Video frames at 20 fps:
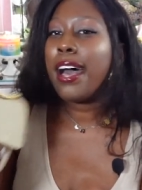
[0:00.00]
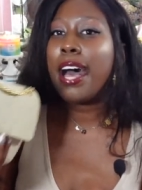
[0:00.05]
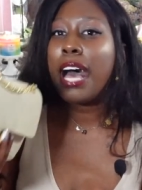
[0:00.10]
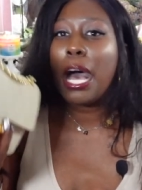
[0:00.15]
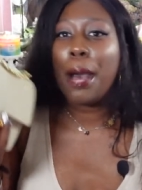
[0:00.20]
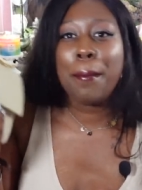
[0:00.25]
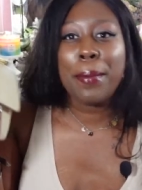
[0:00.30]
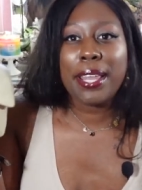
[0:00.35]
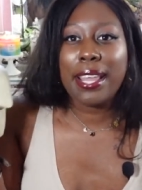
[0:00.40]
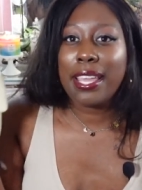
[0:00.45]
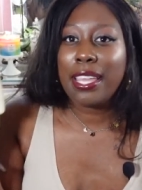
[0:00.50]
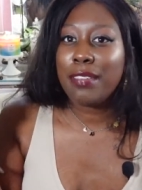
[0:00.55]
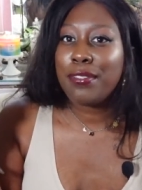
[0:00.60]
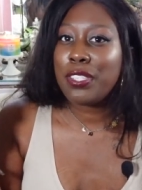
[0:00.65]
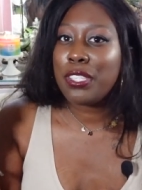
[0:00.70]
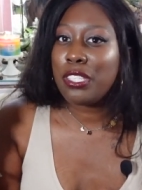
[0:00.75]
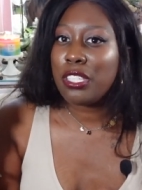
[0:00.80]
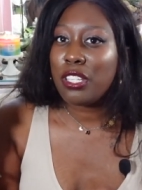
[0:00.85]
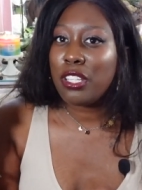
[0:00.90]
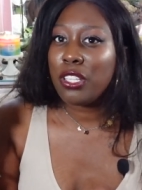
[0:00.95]
But I have
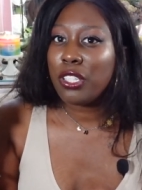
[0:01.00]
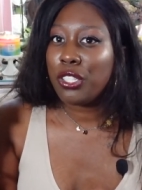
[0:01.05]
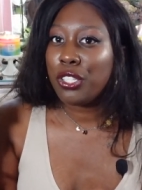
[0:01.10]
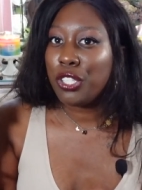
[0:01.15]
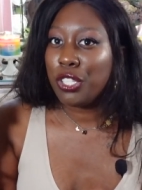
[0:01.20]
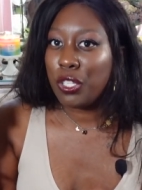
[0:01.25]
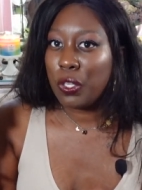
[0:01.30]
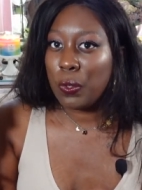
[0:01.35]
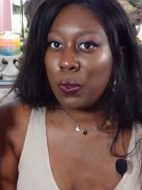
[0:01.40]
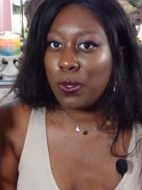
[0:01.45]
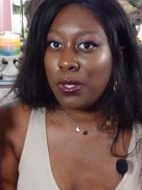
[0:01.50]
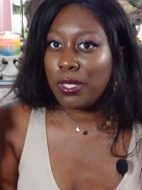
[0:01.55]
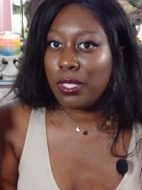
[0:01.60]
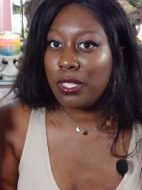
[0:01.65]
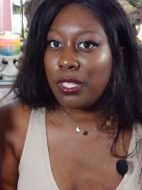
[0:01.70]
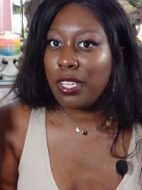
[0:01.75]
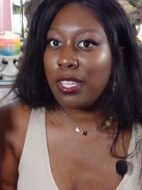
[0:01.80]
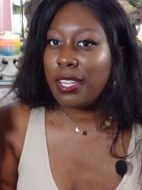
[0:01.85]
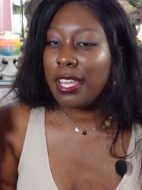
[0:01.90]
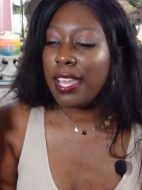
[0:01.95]
still
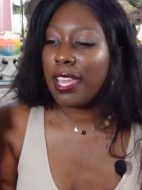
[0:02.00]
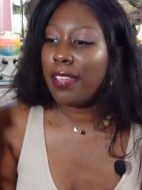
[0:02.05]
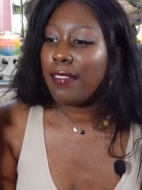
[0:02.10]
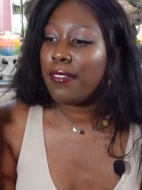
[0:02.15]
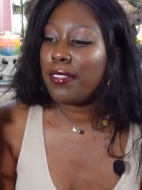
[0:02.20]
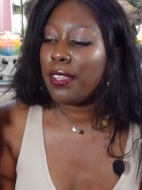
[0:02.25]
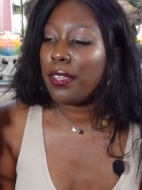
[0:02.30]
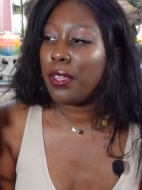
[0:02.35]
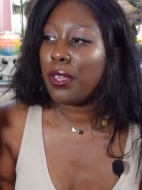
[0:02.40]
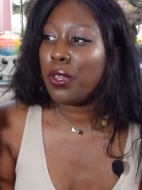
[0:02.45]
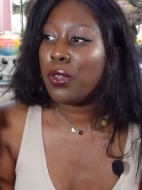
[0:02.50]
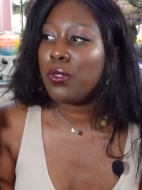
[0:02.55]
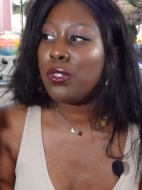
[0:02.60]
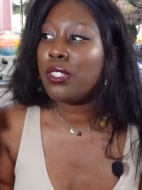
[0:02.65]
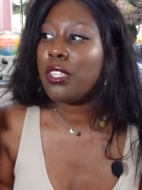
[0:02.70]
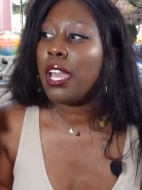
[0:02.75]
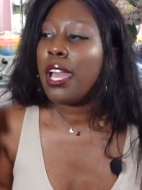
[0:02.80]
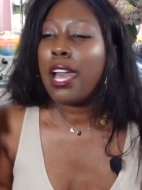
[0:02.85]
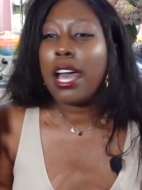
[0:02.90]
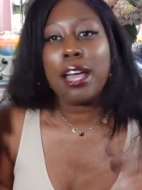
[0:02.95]
used it. I have
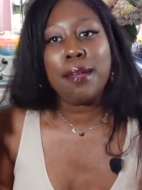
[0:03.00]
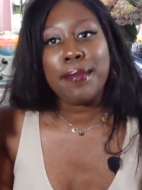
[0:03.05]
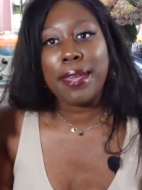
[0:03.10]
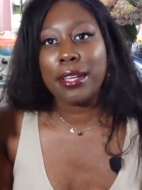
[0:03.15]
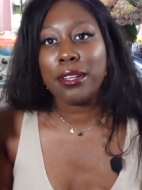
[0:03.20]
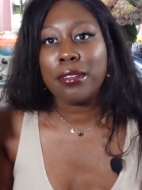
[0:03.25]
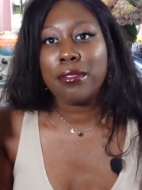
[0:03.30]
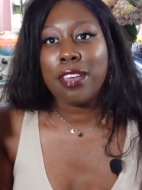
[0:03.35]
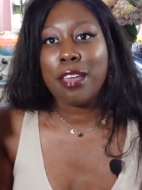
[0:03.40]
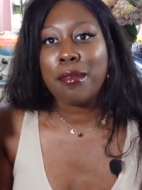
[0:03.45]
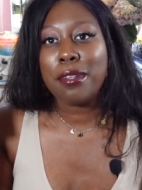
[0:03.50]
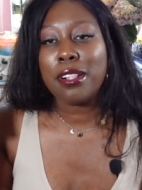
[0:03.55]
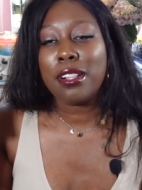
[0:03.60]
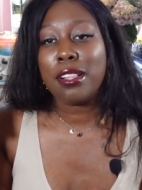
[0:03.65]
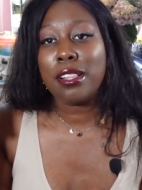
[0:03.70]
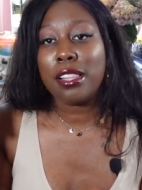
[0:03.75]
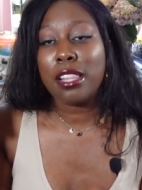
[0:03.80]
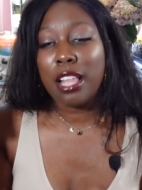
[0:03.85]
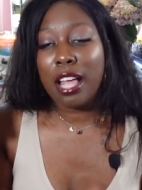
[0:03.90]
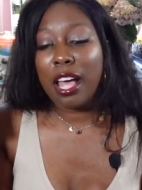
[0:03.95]
used a microfiber
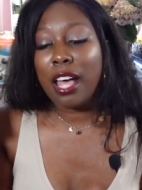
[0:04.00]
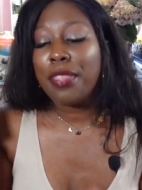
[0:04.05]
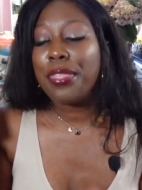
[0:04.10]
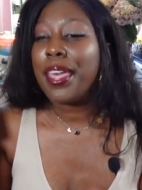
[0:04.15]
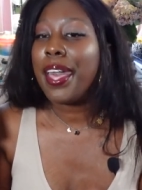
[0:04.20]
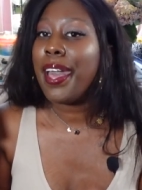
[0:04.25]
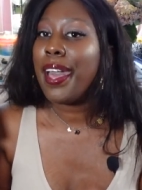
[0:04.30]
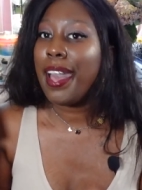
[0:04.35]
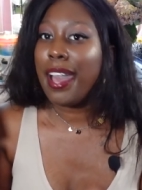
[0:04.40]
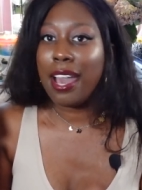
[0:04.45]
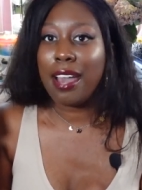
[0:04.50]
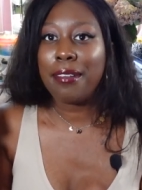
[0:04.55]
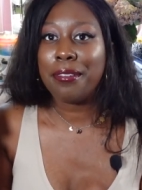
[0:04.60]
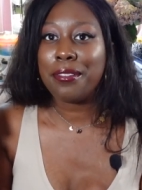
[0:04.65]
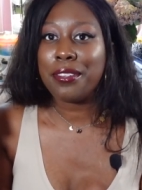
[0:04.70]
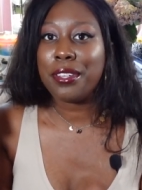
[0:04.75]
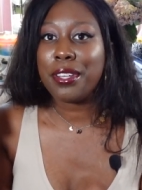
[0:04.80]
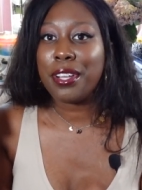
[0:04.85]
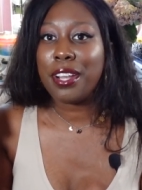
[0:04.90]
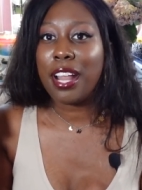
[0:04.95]
cloth
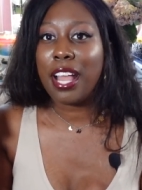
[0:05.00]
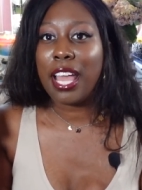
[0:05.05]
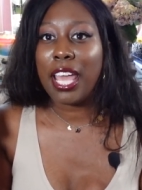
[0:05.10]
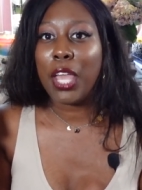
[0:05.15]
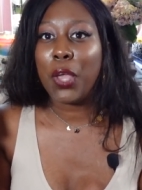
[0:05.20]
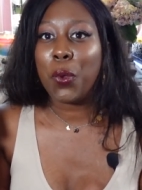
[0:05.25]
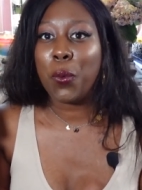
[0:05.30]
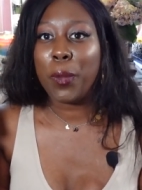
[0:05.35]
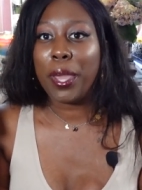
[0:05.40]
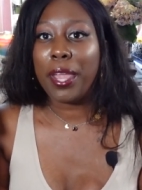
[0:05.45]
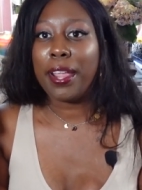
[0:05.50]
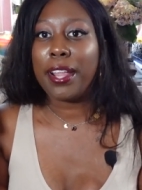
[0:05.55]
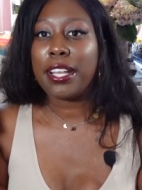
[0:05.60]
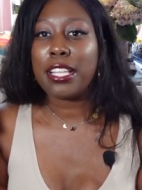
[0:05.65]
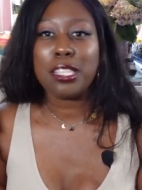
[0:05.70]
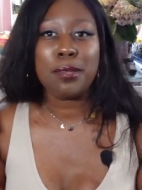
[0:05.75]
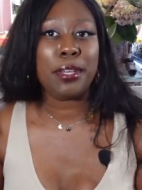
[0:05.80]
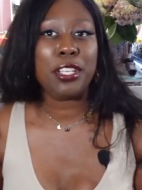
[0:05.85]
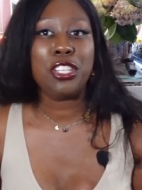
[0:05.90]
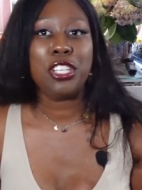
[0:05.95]
after I wear
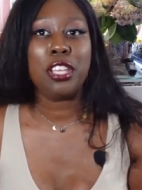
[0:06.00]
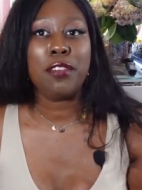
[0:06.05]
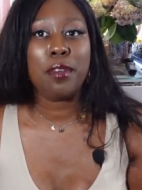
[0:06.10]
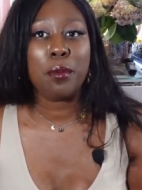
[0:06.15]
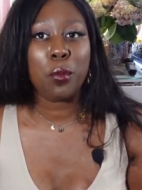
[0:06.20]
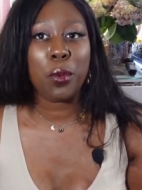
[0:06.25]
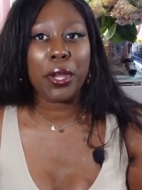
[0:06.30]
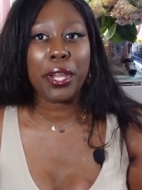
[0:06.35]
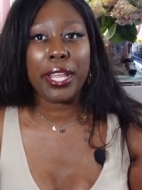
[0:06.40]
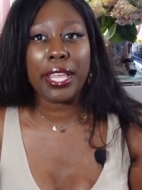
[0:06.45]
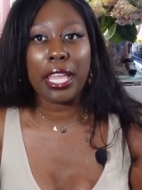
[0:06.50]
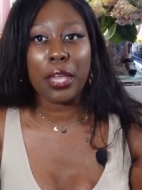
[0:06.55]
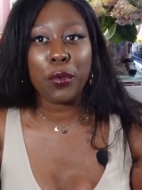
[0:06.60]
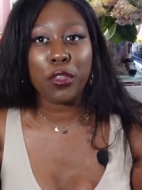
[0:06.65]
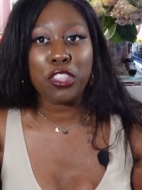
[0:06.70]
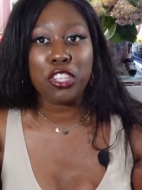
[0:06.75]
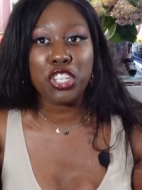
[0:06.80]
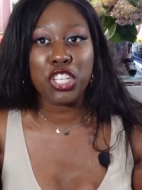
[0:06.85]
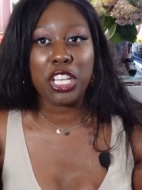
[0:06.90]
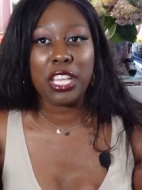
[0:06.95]
it, especially if I'm wearing it
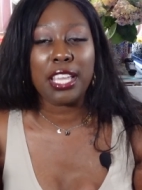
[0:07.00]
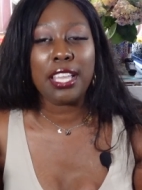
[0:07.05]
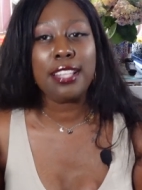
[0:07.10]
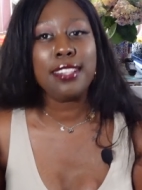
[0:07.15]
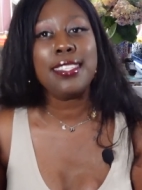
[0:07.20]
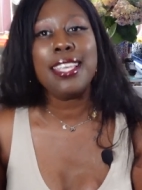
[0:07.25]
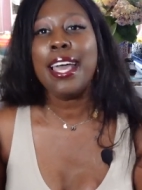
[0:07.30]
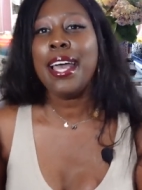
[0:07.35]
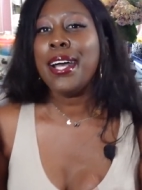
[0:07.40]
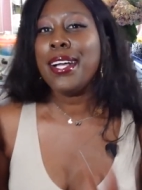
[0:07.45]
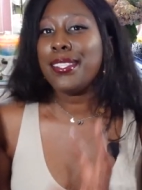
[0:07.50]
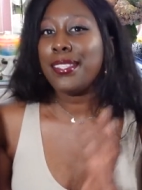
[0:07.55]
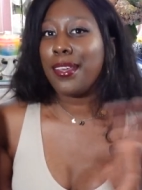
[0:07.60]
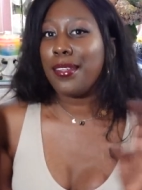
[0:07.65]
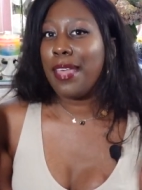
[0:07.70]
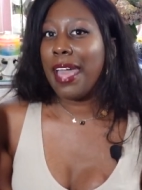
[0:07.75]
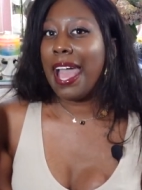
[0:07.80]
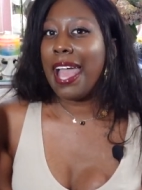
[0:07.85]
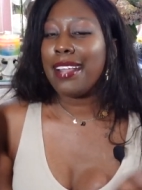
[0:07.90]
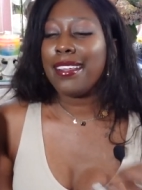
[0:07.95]
with jeans,
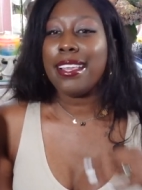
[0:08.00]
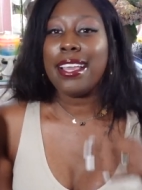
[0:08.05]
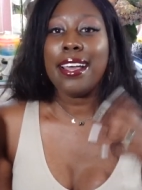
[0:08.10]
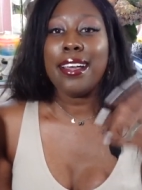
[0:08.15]
so that